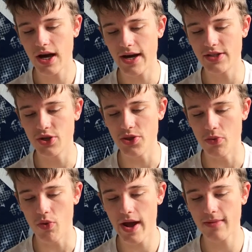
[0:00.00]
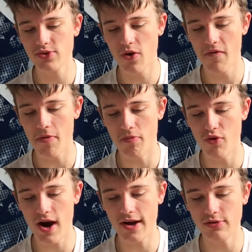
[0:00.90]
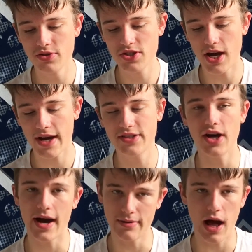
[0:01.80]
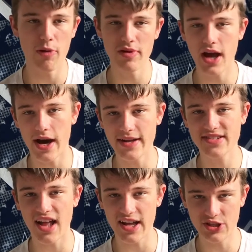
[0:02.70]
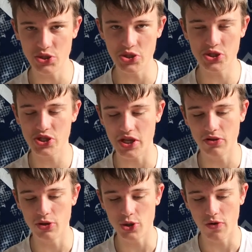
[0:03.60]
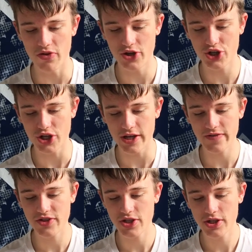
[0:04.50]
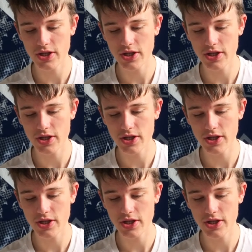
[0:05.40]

I took the Rams over the Browns. I'll be honest. I took the Steelers over the Chiefs.